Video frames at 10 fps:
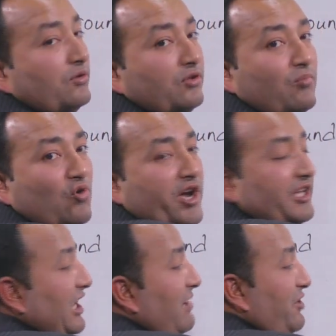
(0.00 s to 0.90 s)
the boy
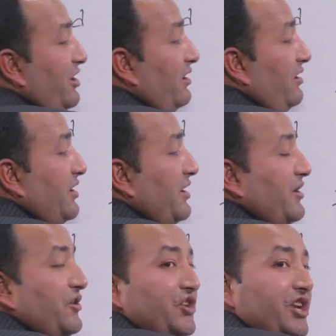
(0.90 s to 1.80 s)
came here,
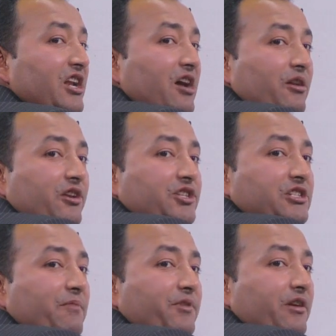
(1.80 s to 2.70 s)
did not
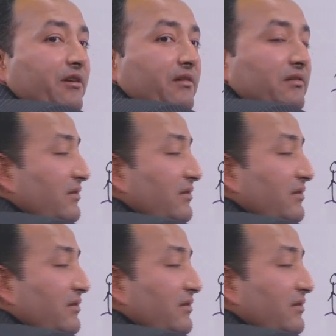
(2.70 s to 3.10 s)
stop here,